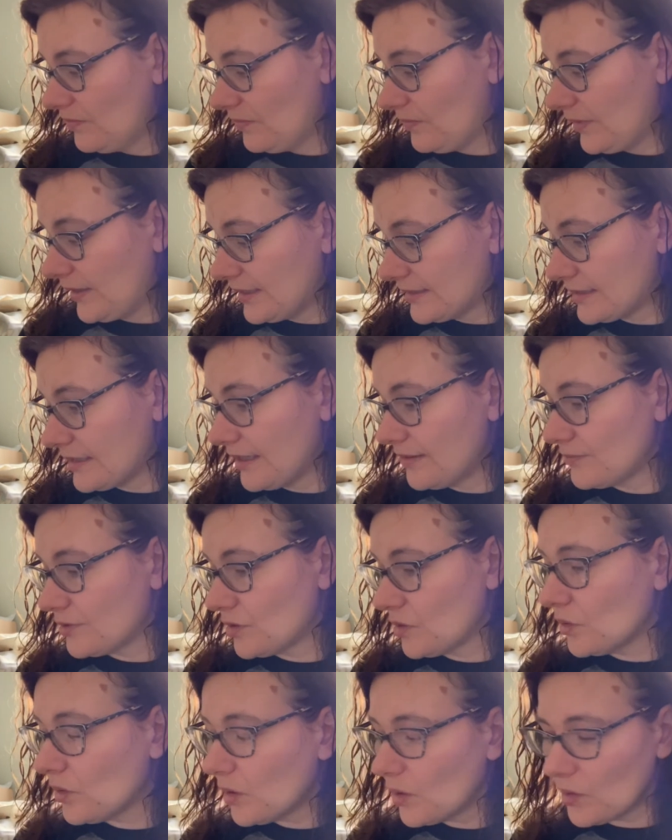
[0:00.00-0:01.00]
because I am
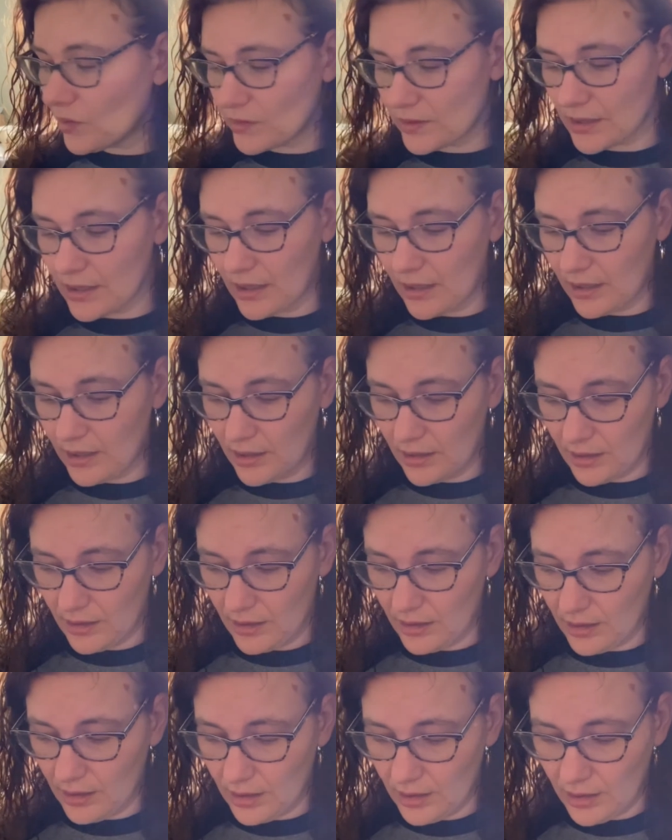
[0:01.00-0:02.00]
so close on
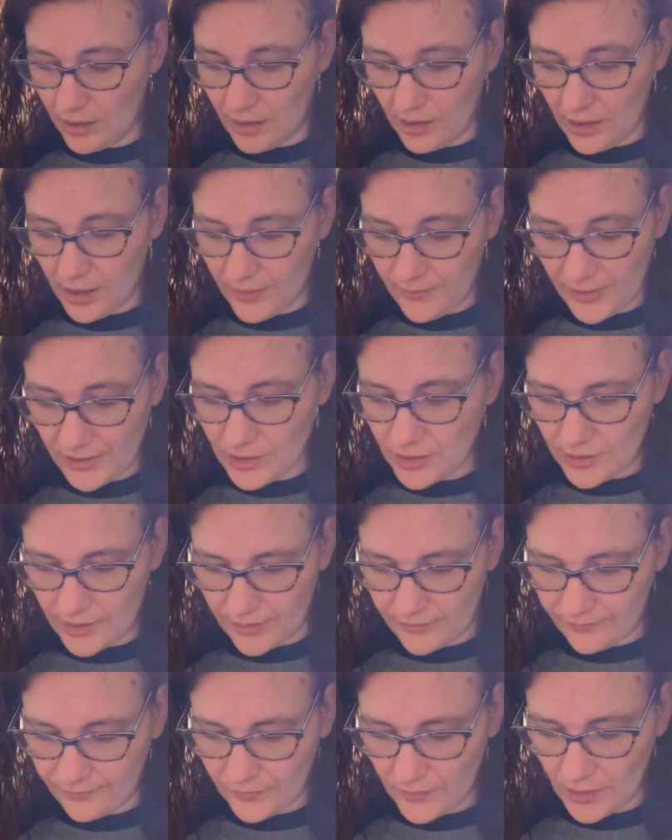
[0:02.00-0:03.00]
a bunch of
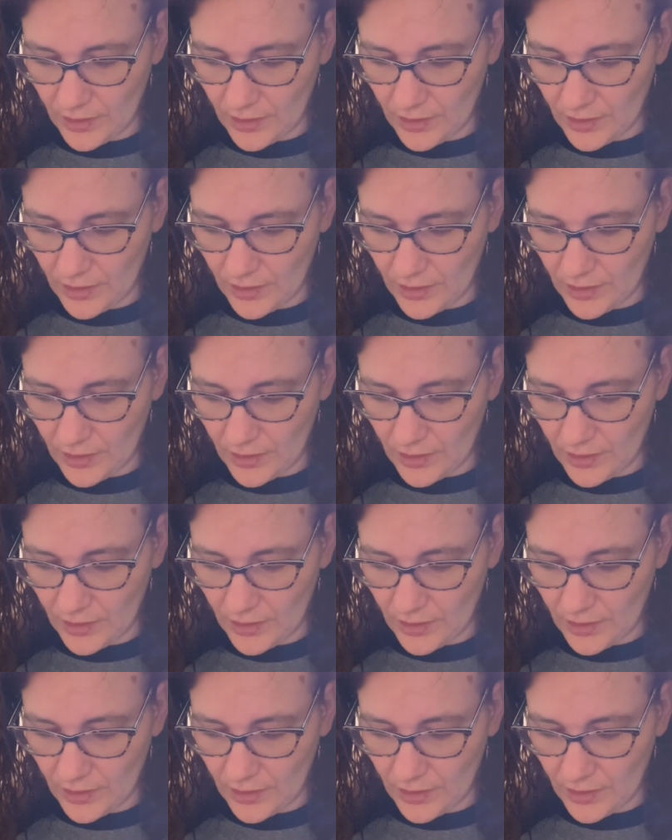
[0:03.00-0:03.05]
them.